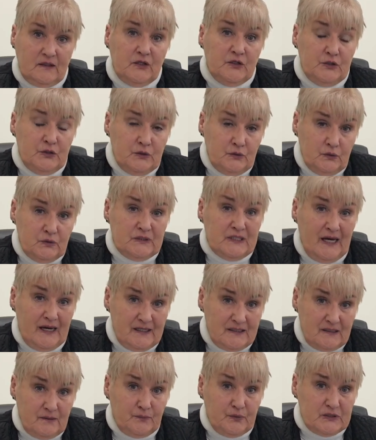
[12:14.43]
the new
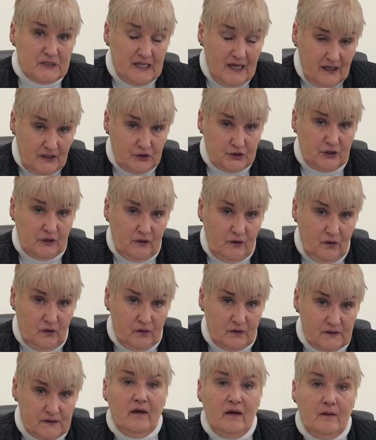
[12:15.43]
data protection
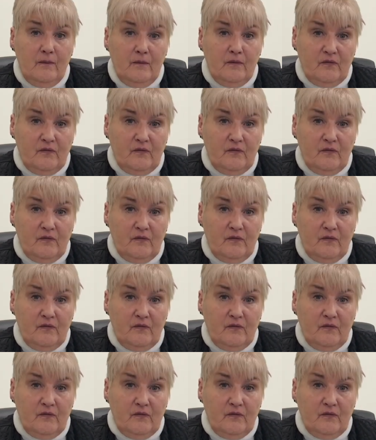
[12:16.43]
laws,